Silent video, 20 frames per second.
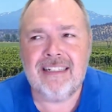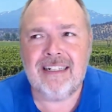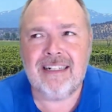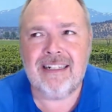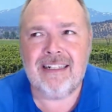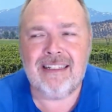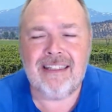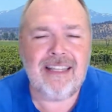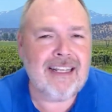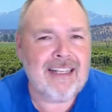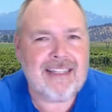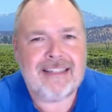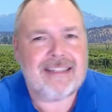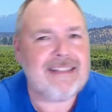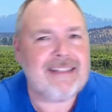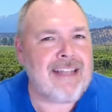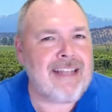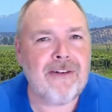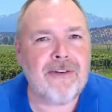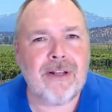like a
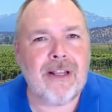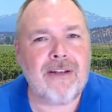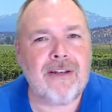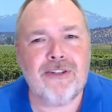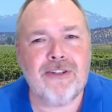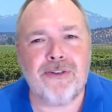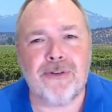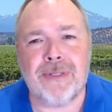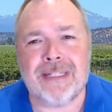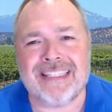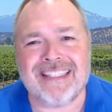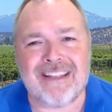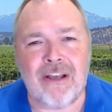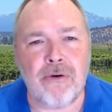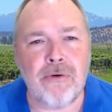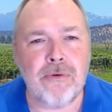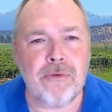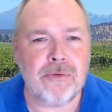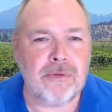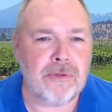standard unto its
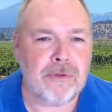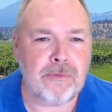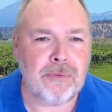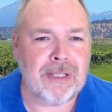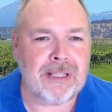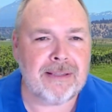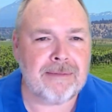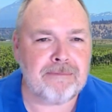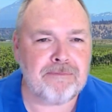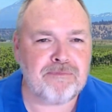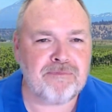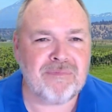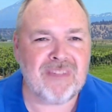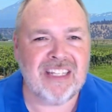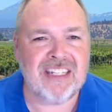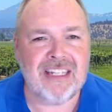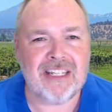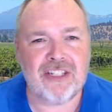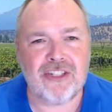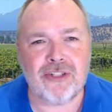own, with
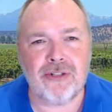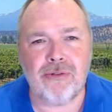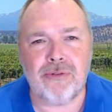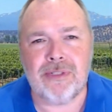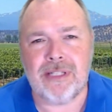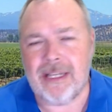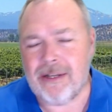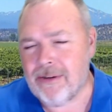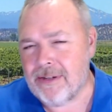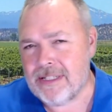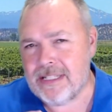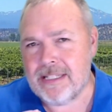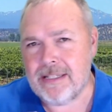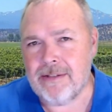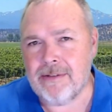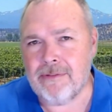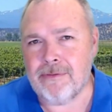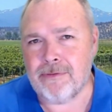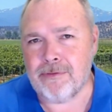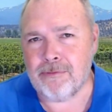initial
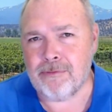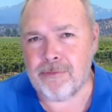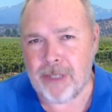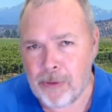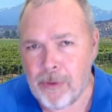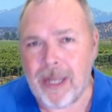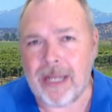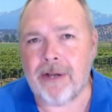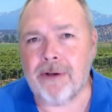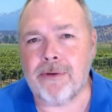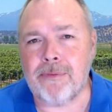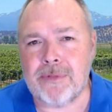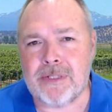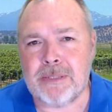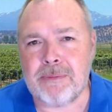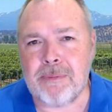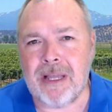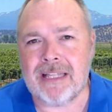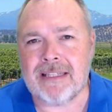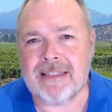narrative required
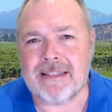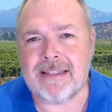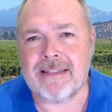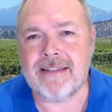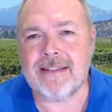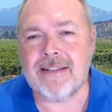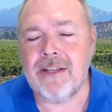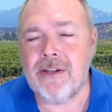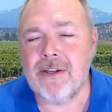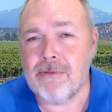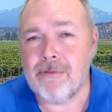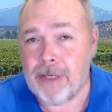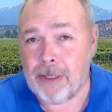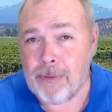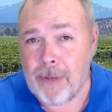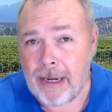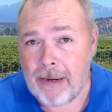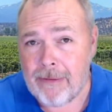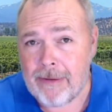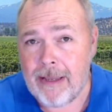responses,
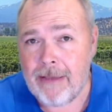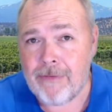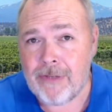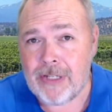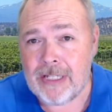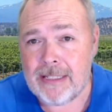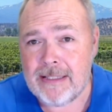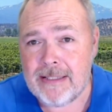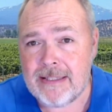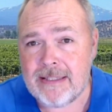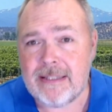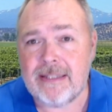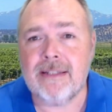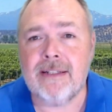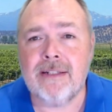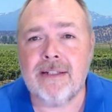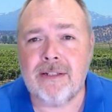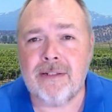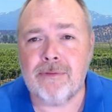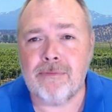required evidence,
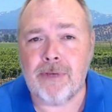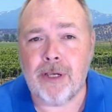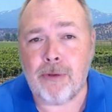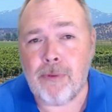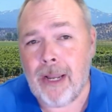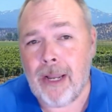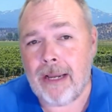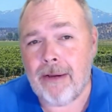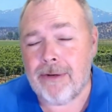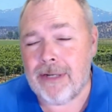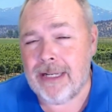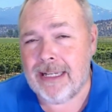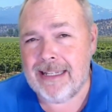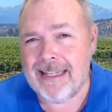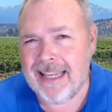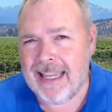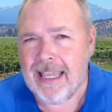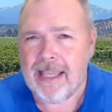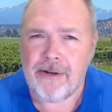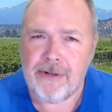required
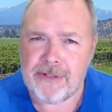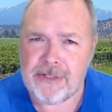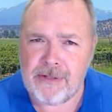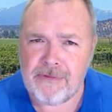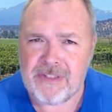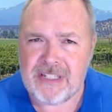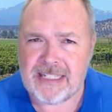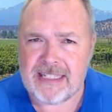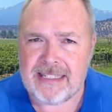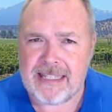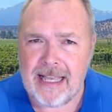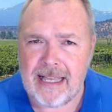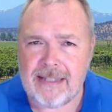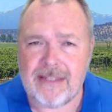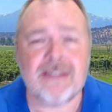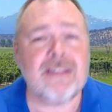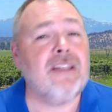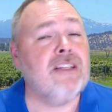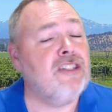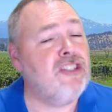indicators of
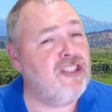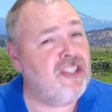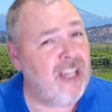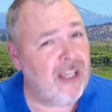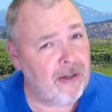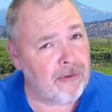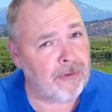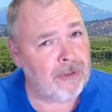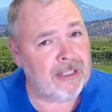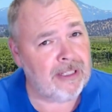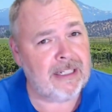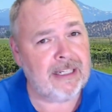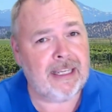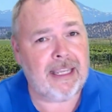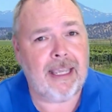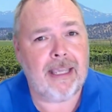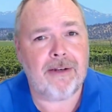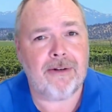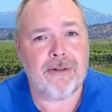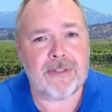success, general
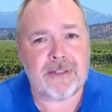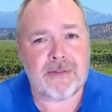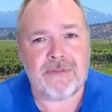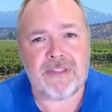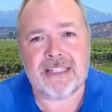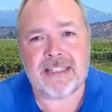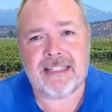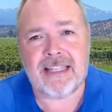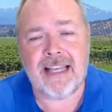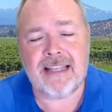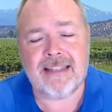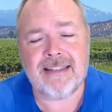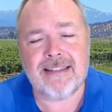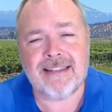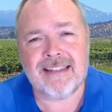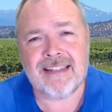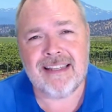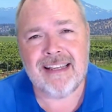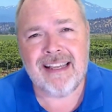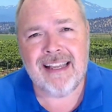indicators of
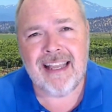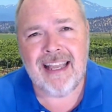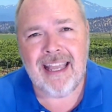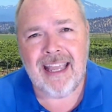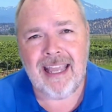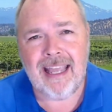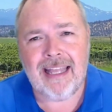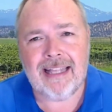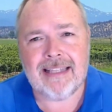success, and